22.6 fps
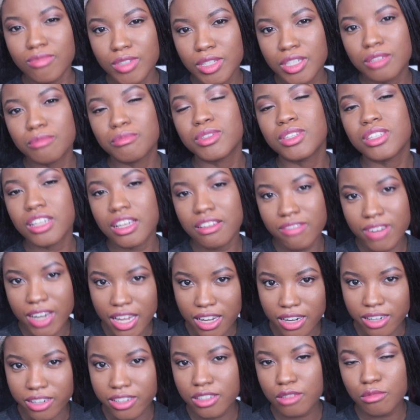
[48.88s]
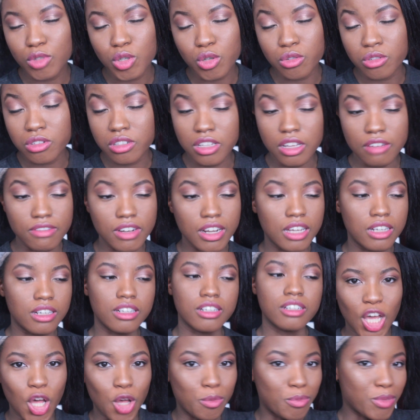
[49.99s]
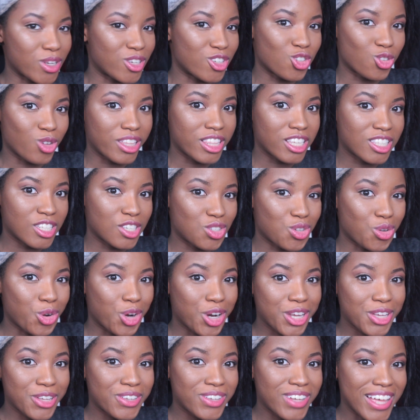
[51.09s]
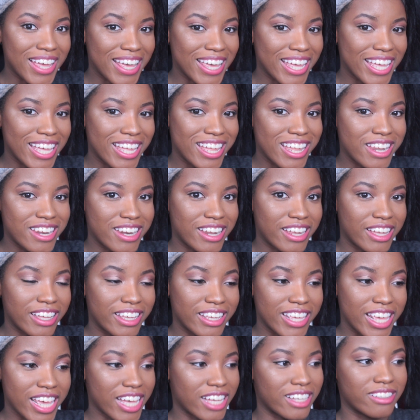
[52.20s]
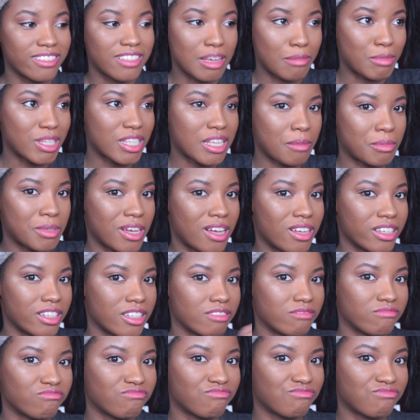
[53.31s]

Some stuff down there, some cool stuff down there. Hope you enjoyed the tutorial and yeah, I'm gonna stop talking.